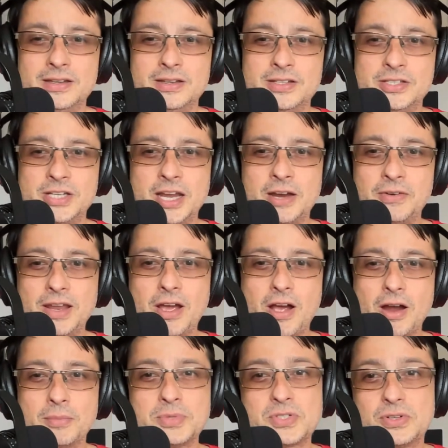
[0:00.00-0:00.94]
Sherry
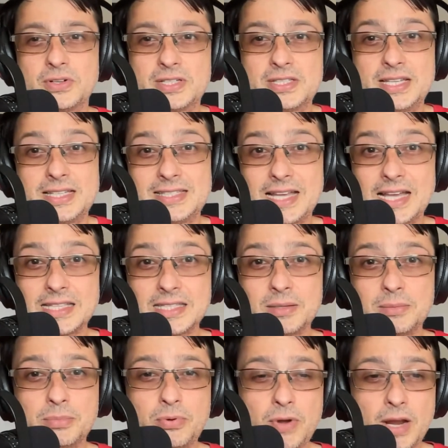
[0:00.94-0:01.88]
Armstrong says that's
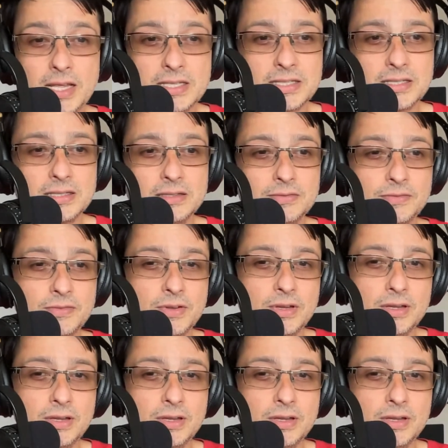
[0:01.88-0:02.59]
impressive.